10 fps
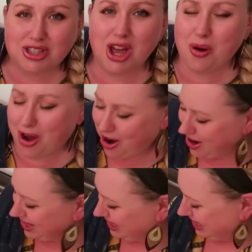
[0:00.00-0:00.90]
so
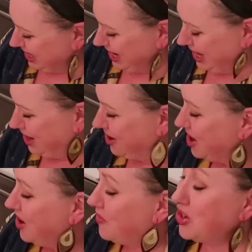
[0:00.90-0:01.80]
hard to get here
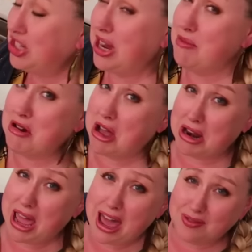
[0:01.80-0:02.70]
for Jamerrill
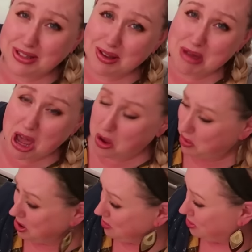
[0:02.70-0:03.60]
to have some
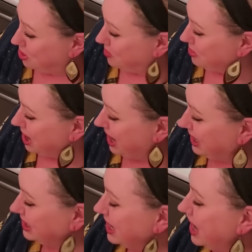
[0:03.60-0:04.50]
elbow room,
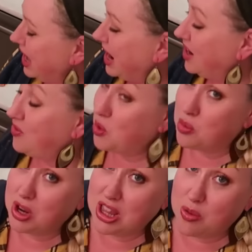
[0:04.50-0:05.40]
right? And if
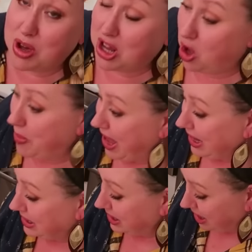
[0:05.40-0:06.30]
you really want to go
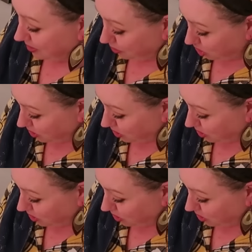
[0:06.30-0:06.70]
back in time, you